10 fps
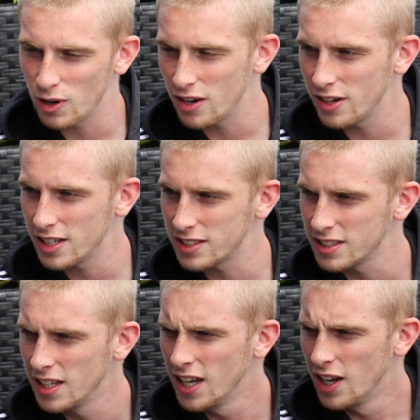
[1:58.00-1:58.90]
around, and it's
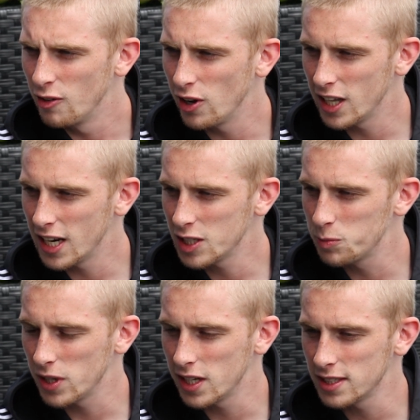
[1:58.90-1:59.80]
a really nice
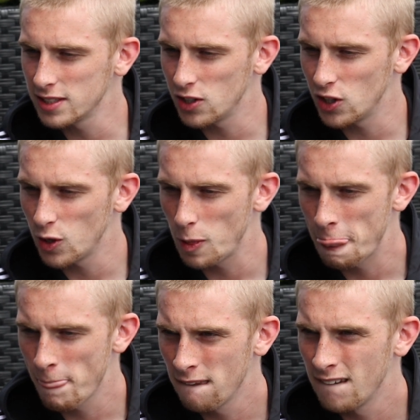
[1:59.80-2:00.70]
place. So
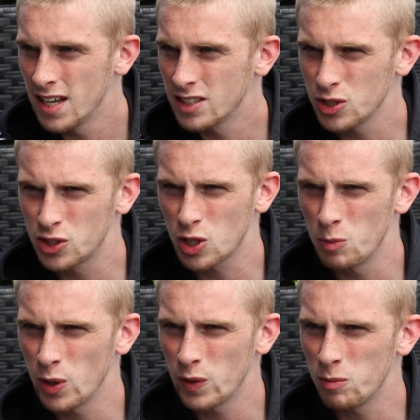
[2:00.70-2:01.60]
it's good to
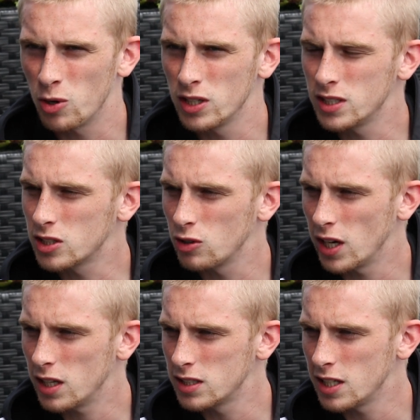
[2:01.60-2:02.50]
come away with the boys. It's
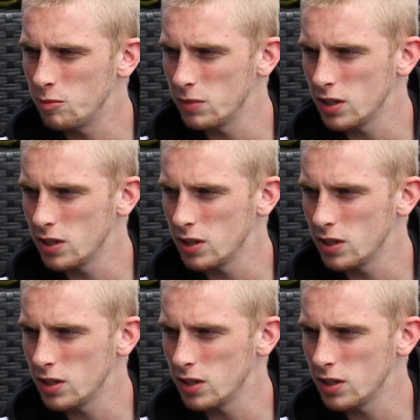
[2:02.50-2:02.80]
great team